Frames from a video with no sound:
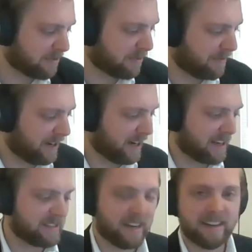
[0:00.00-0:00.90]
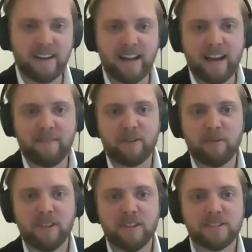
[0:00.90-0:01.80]
So we're very excited to have
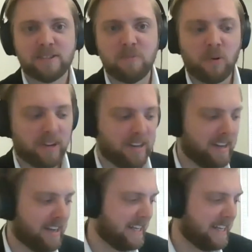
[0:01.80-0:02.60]
her with us this morning